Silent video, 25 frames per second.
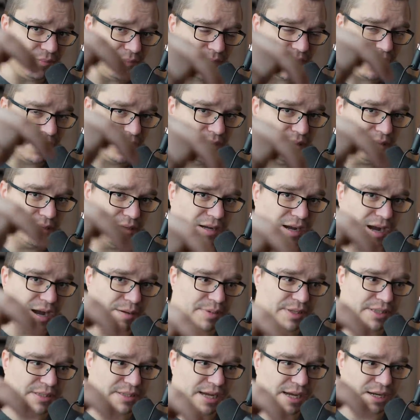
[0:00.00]
in the
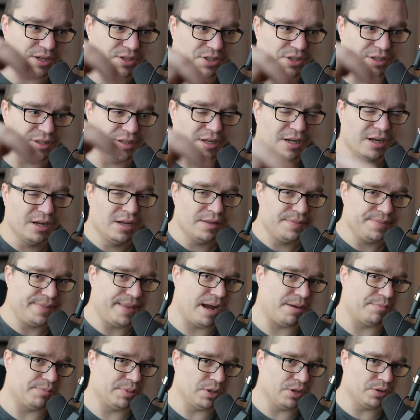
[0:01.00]
comment section
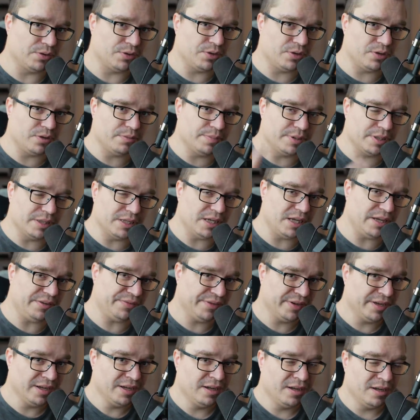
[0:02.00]
down below. Do you
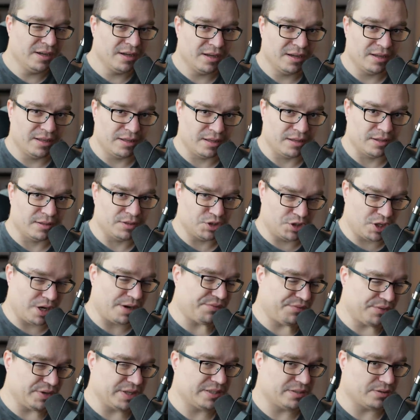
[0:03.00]
believe
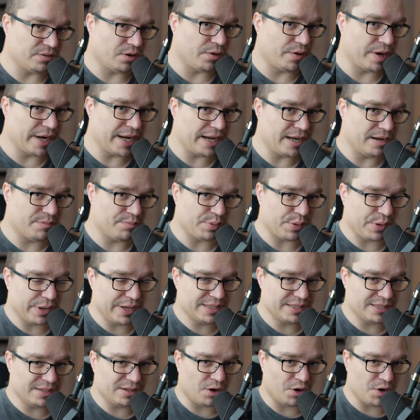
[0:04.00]
Geoffrey's story in
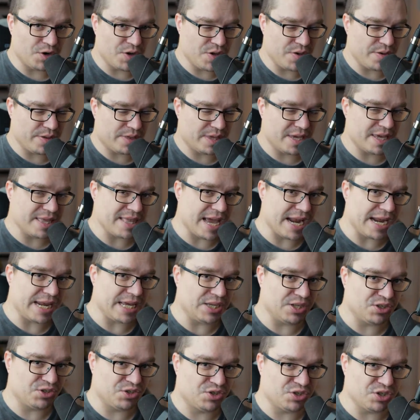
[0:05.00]
prison, or do you think that
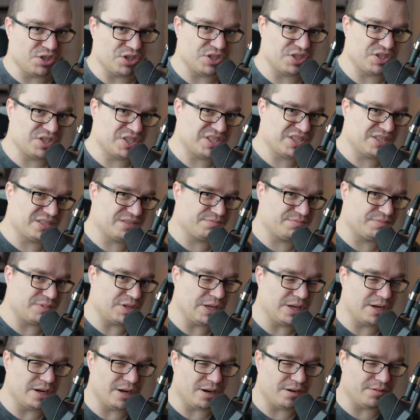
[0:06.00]
he's just,
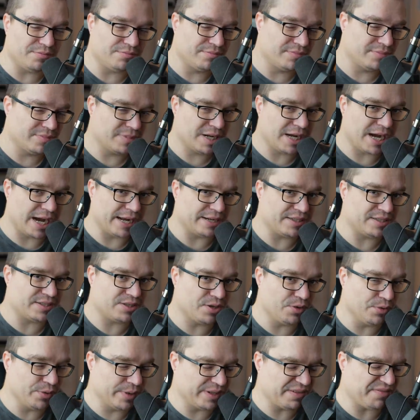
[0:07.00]
you know, kind of
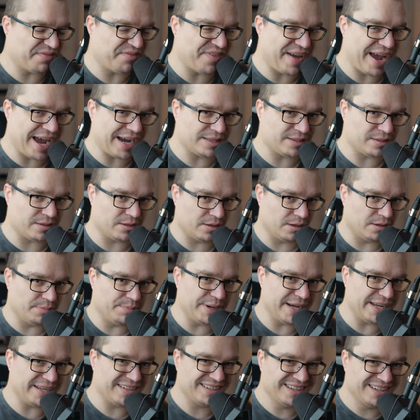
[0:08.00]
skewing the facts a little
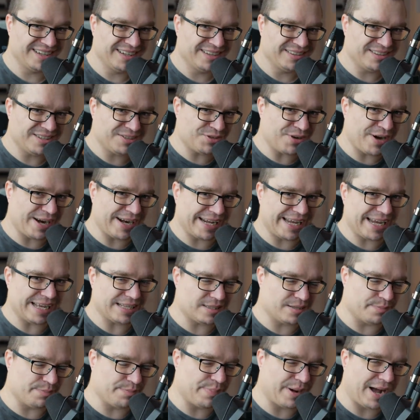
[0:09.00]
bit to try to
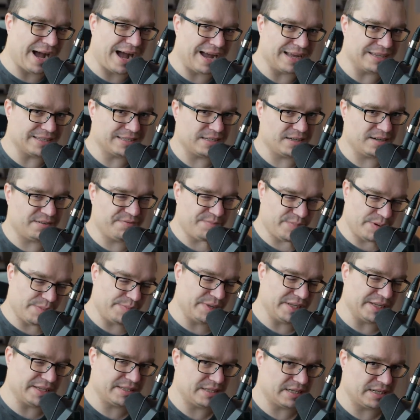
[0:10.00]
get some positive
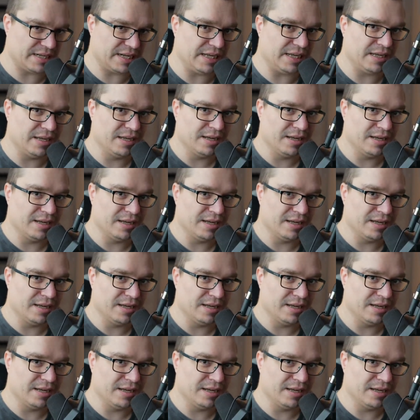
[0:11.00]
publicity